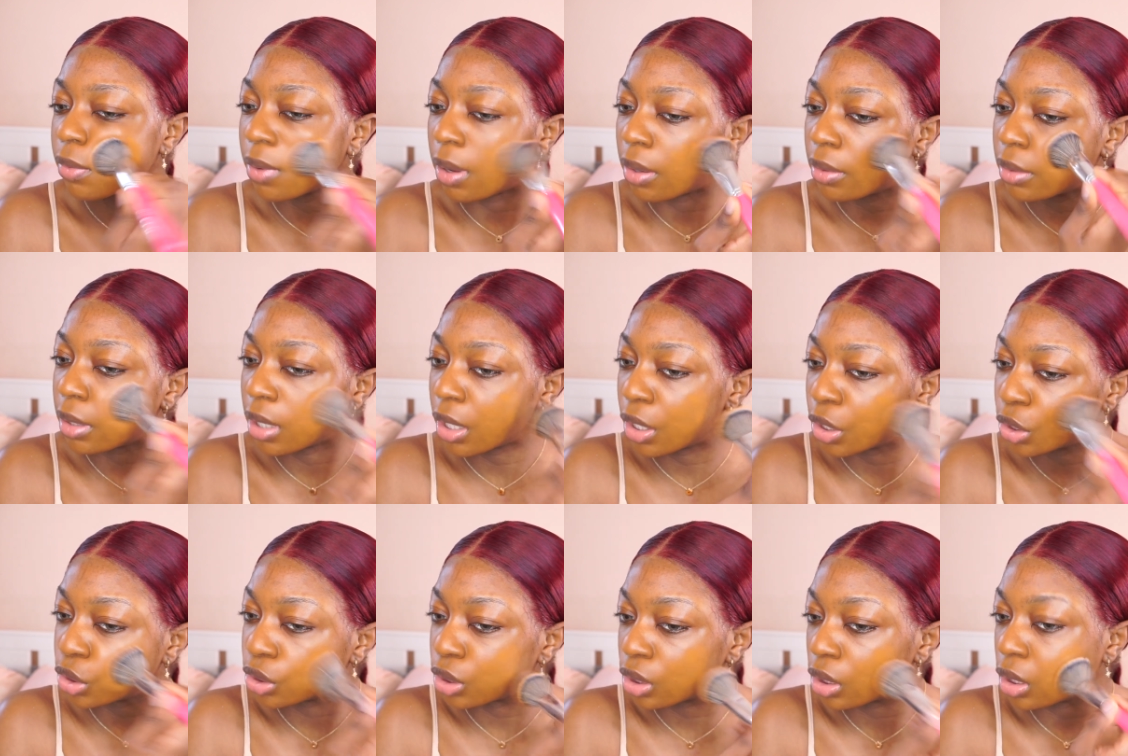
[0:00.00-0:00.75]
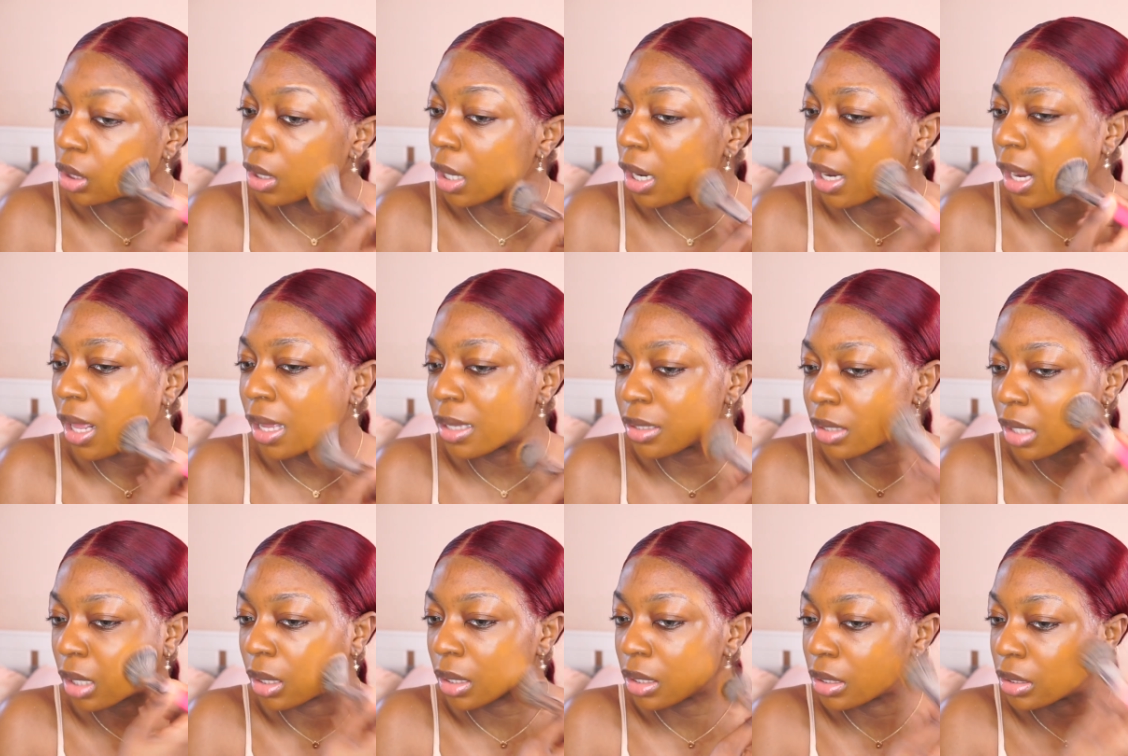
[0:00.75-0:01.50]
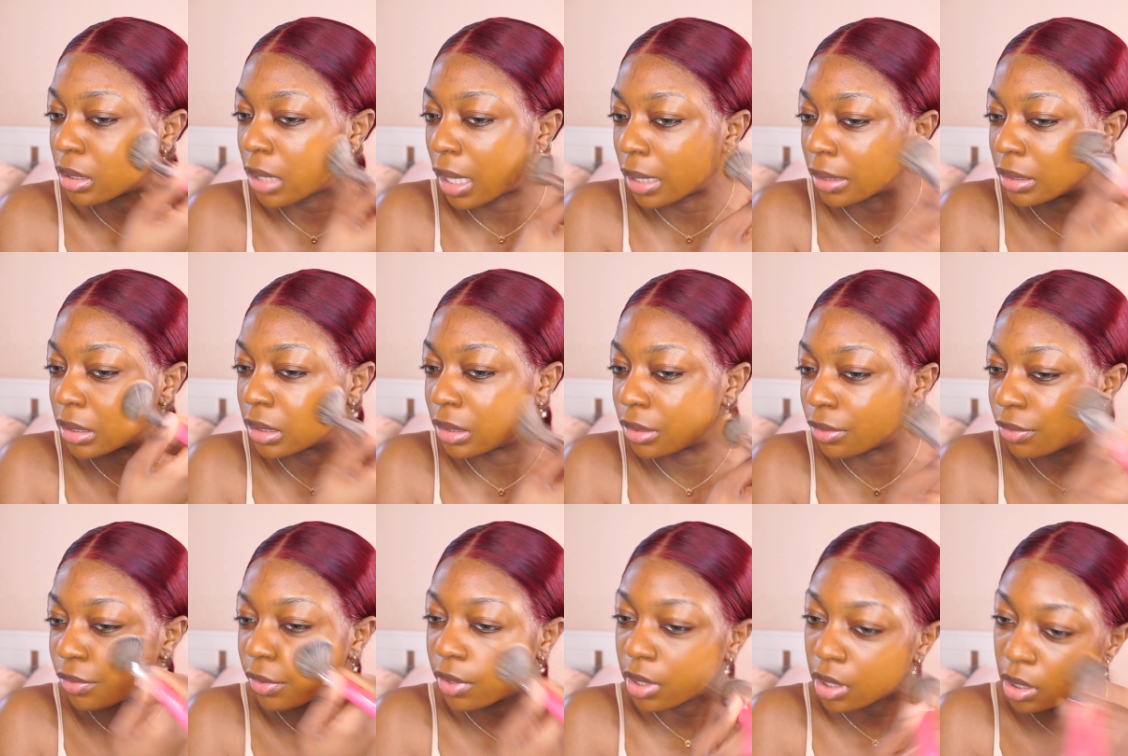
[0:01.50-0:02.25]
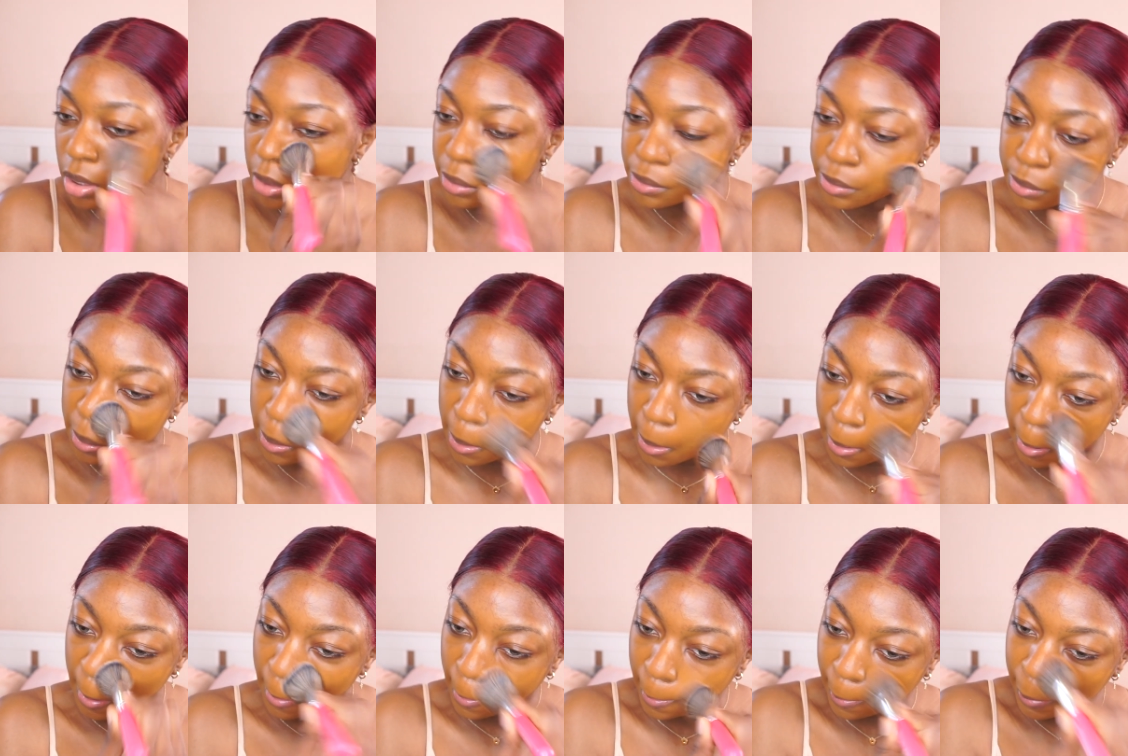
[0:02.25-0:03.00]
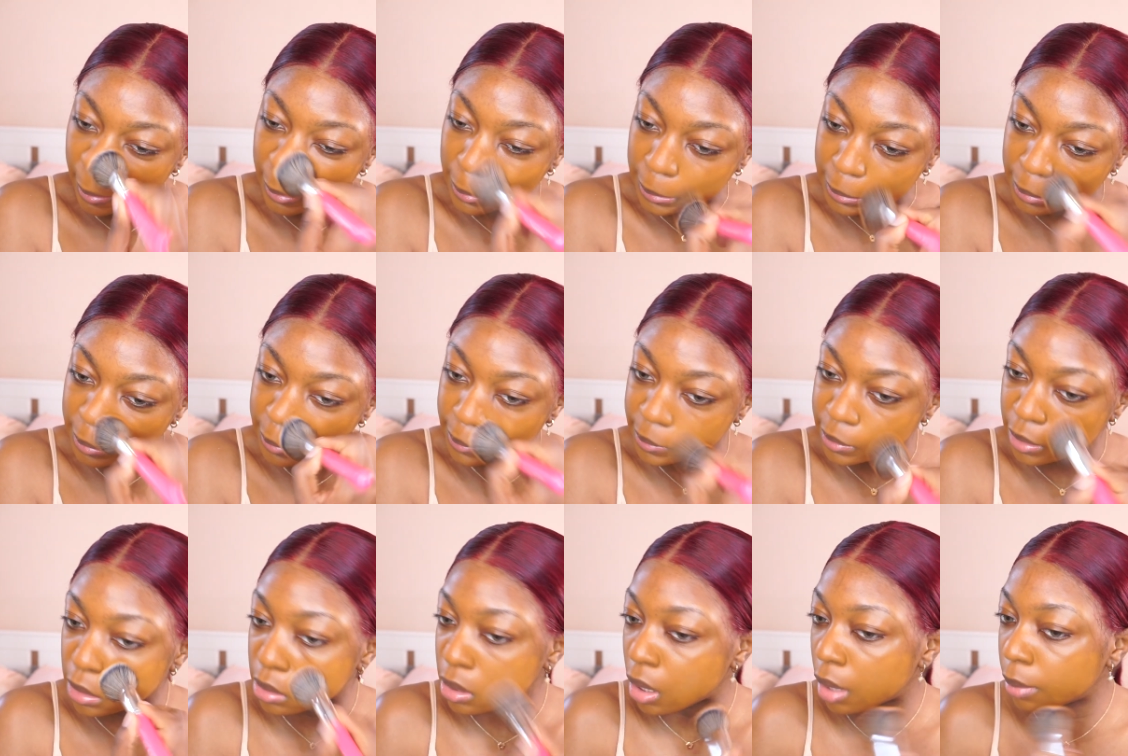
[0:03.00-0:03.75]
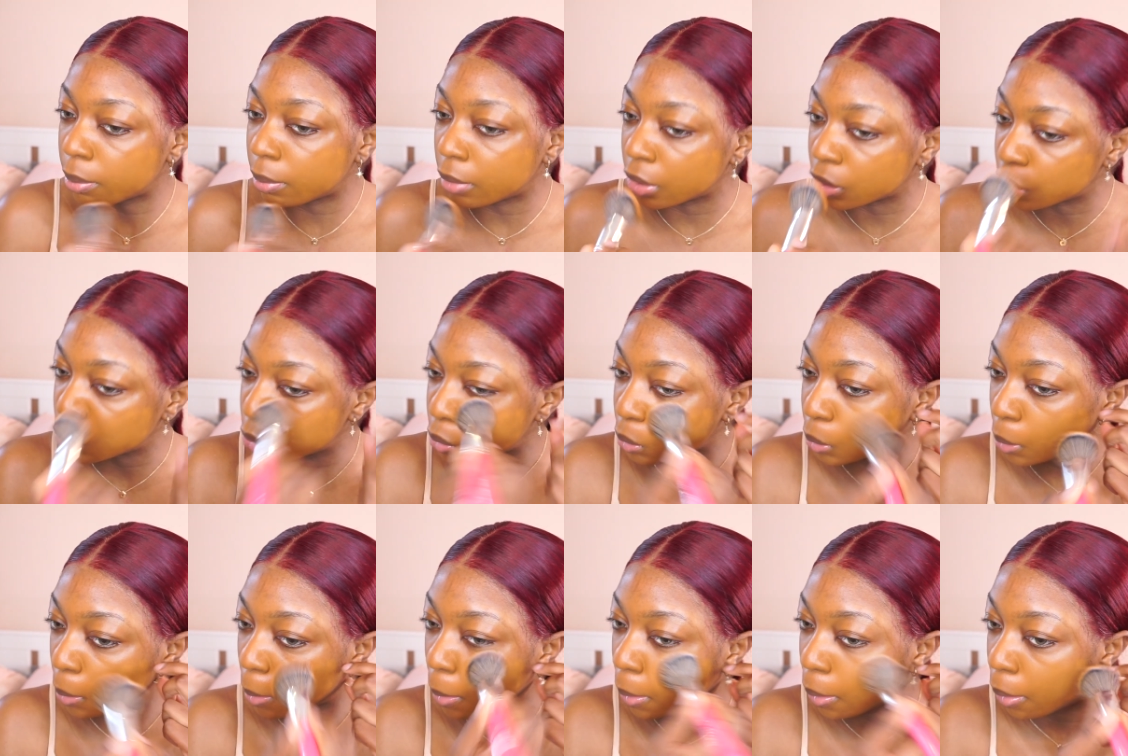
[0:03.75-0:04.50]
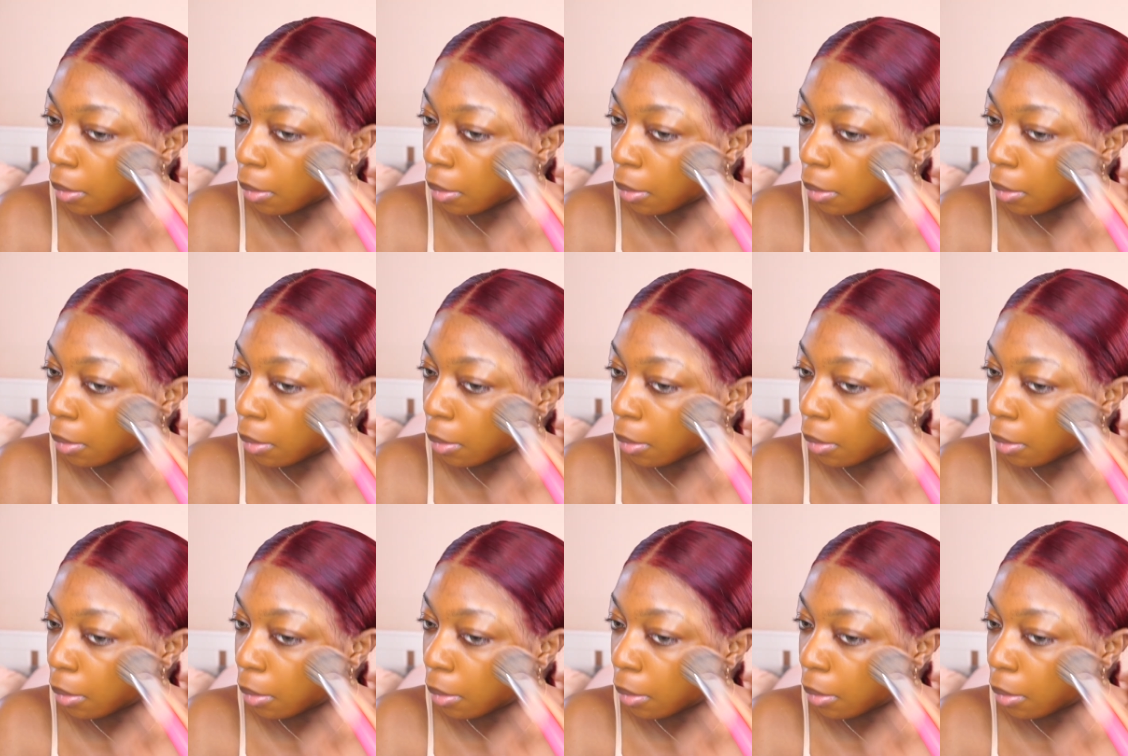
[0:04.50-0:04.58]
foundation, and it has like a satin finish, which is just up my street.